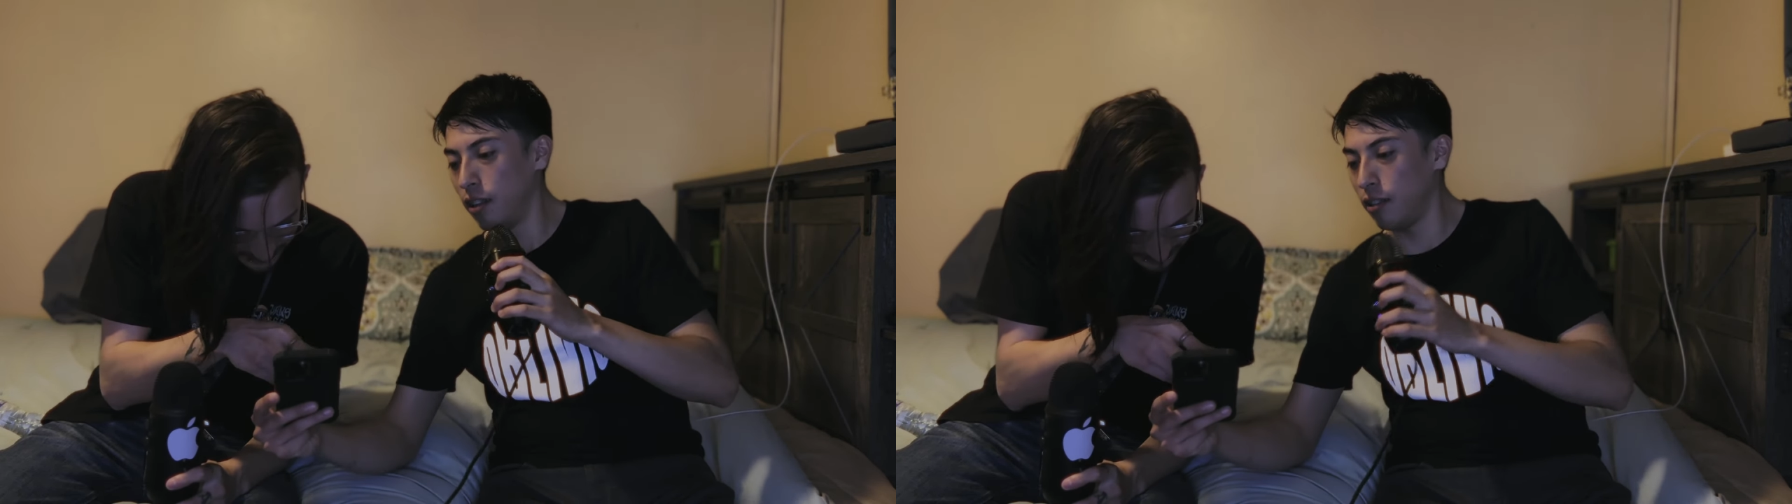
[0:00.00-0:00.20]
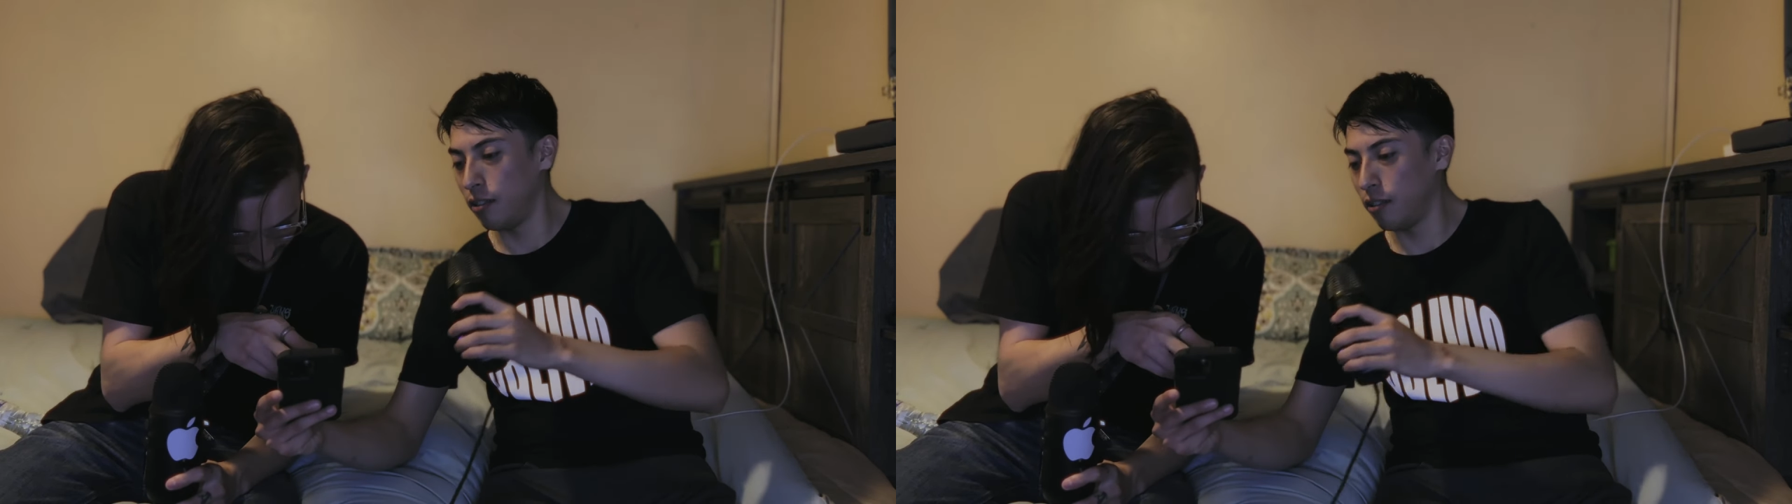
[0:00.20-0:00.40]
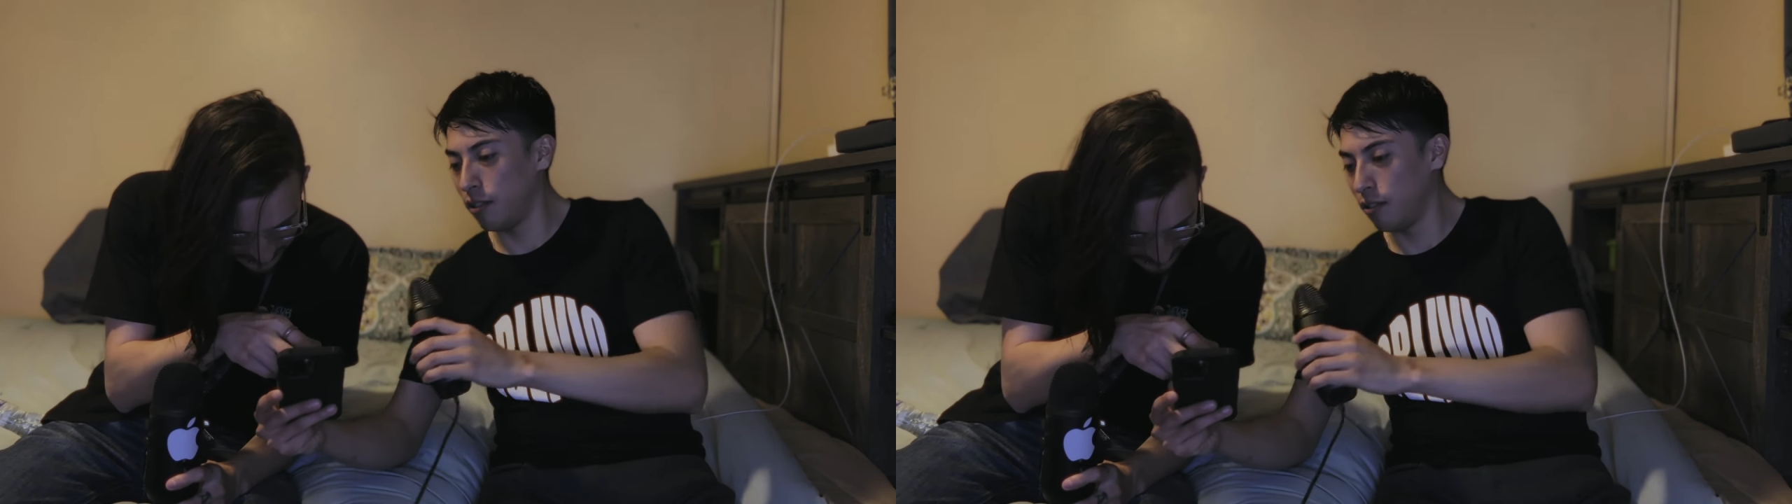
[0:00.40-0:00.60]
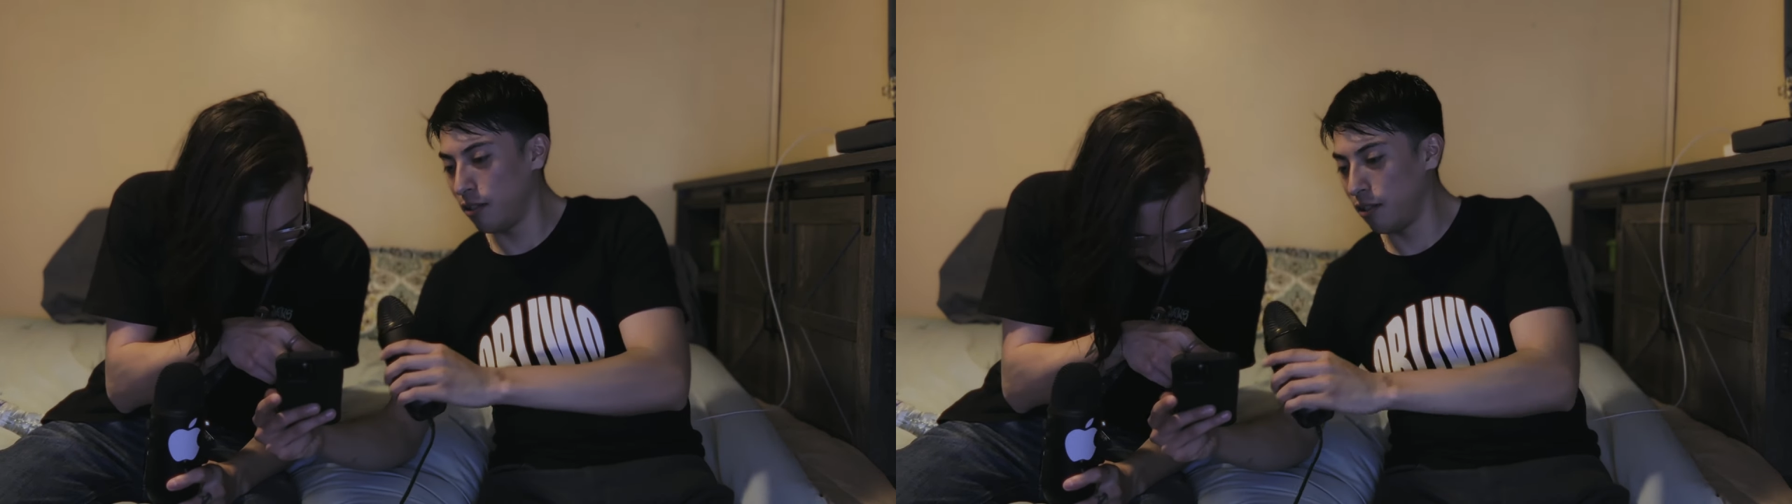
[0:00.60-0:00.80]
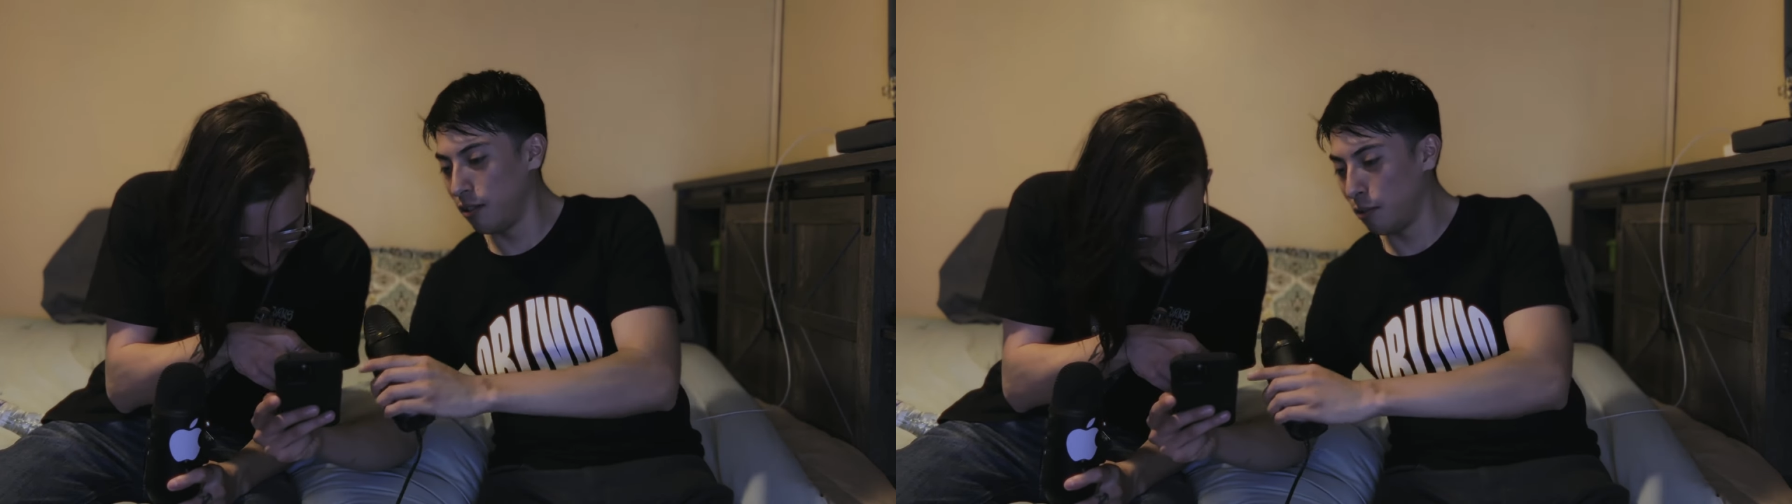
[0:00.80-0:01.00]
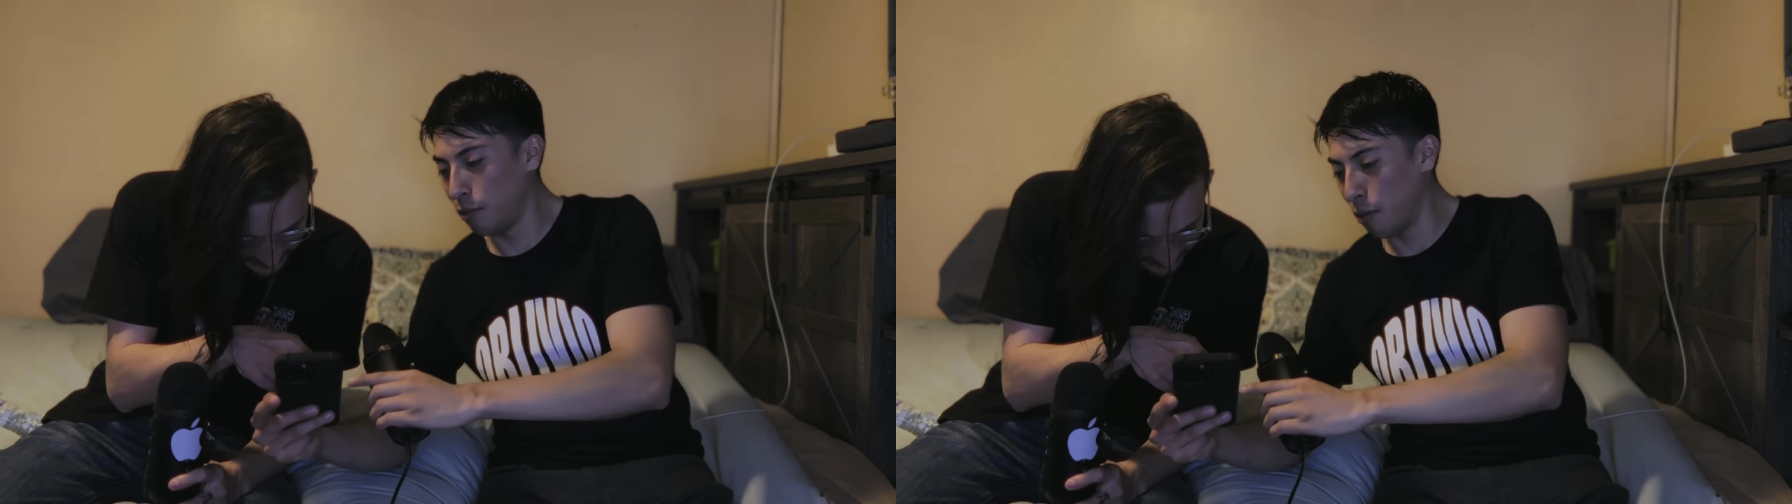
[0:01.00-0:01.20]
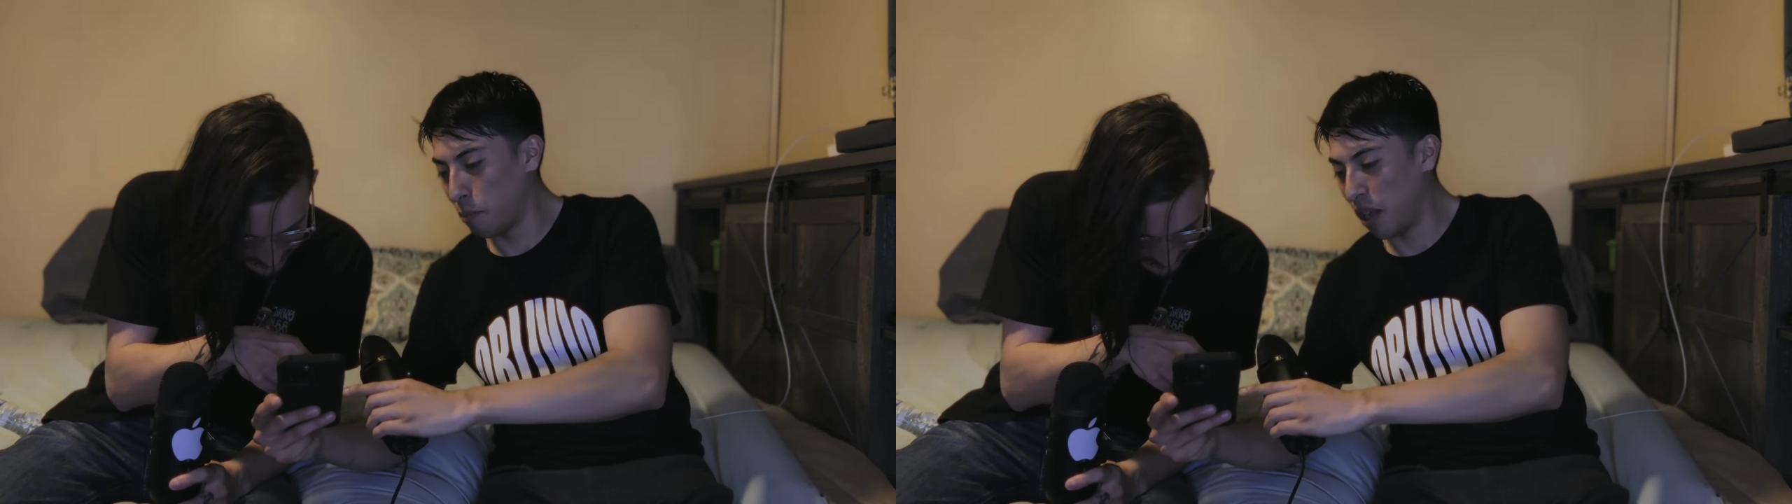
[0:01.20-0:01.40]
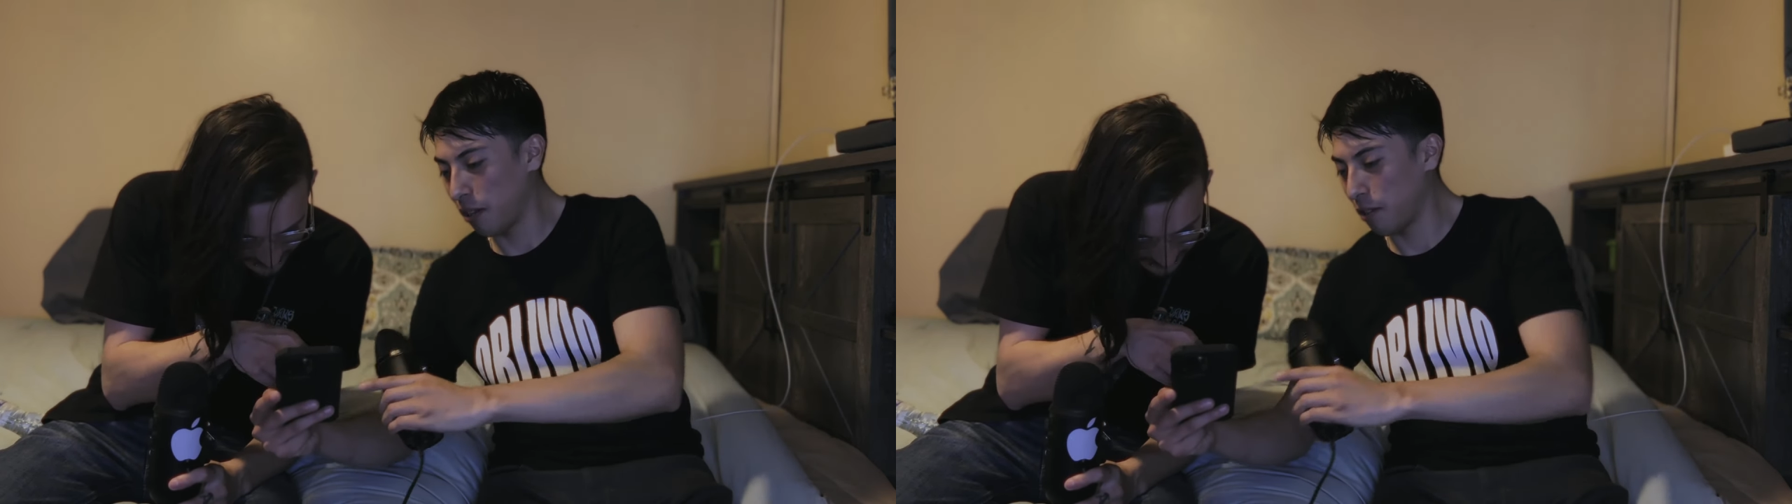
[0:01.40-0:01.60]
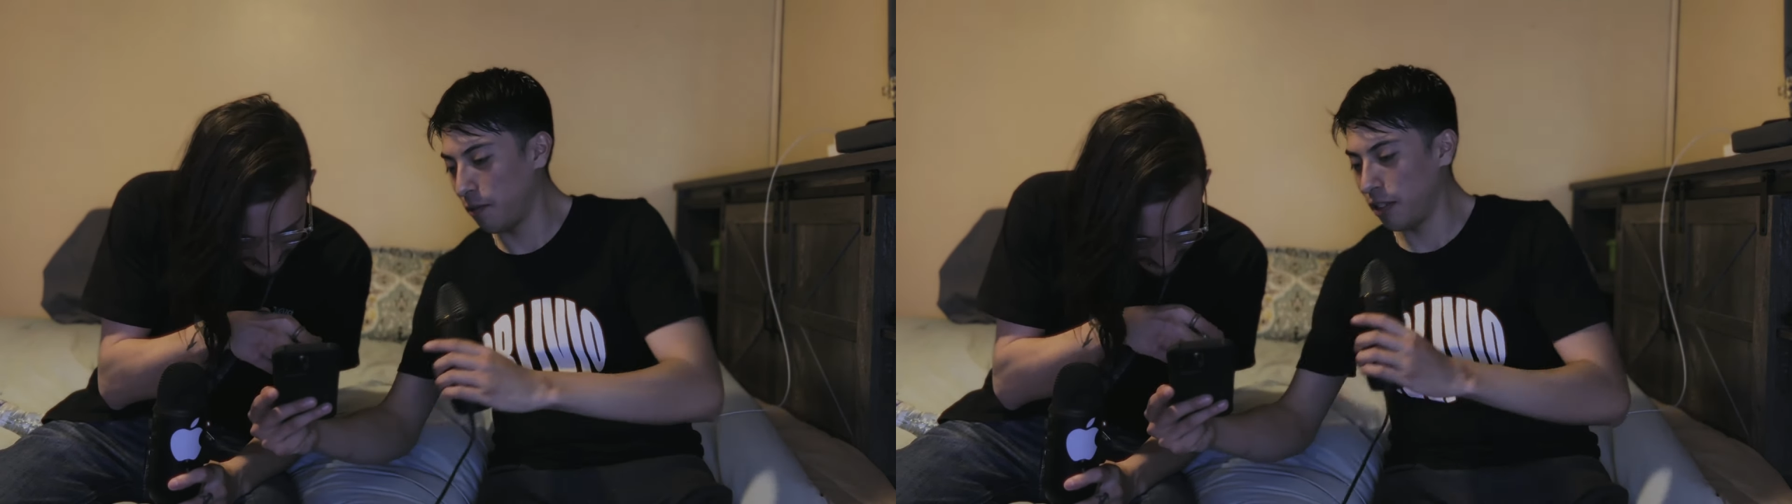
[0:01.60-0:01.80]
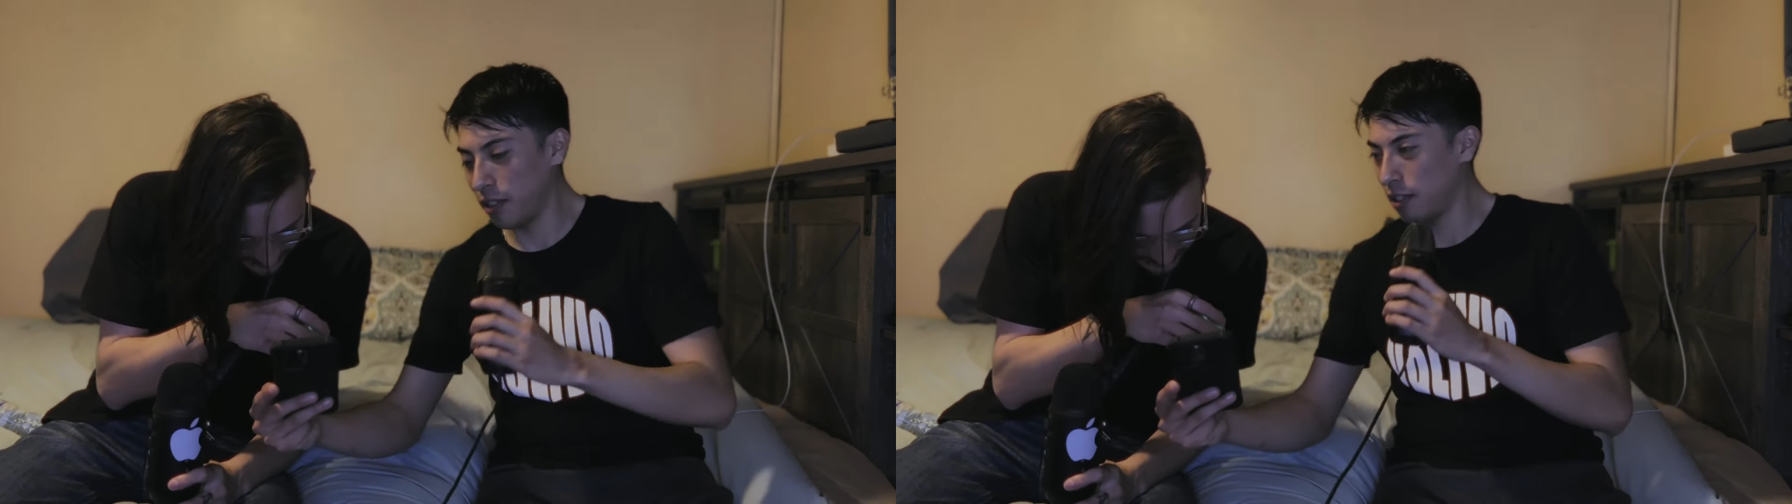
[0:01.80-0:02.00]
You know who a pecker
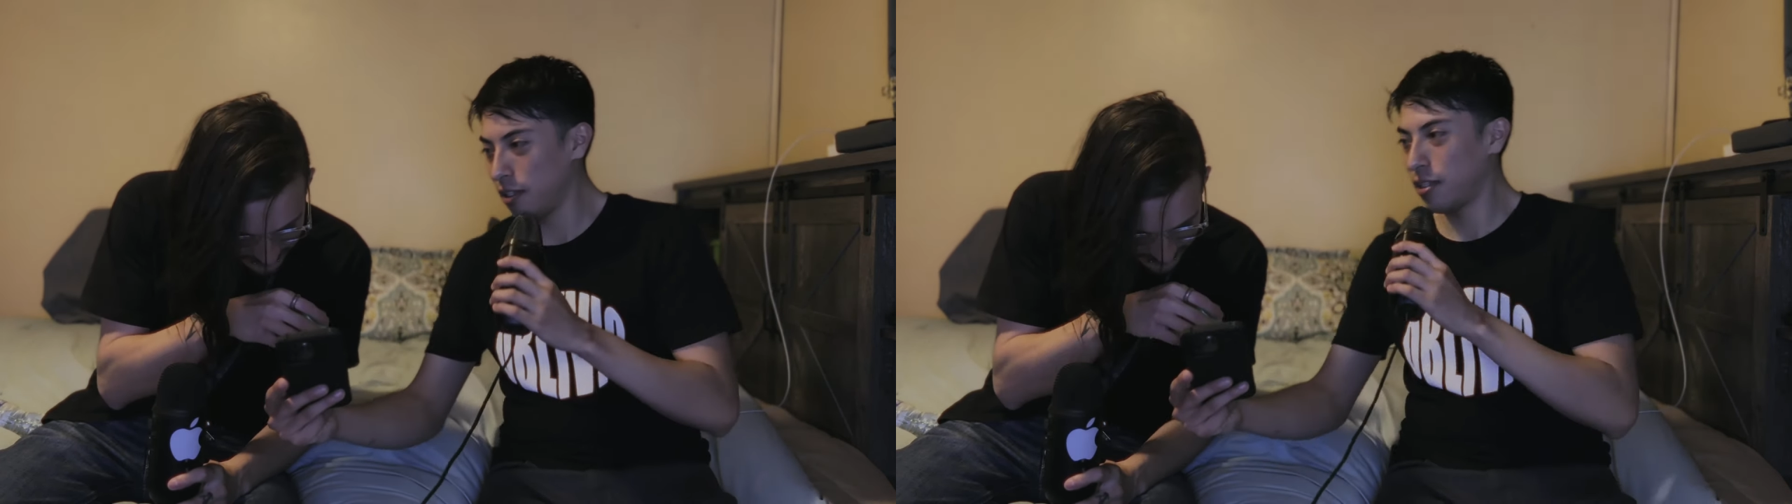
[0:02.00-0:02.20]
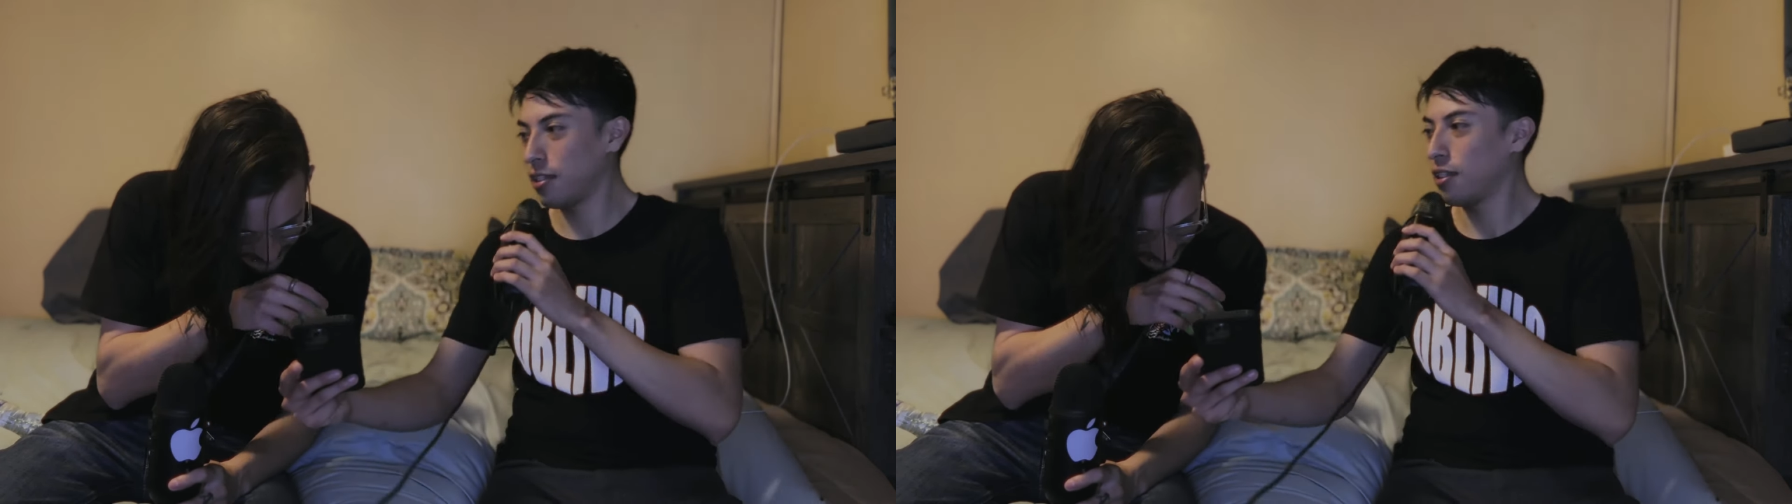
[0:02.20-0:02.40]
face is?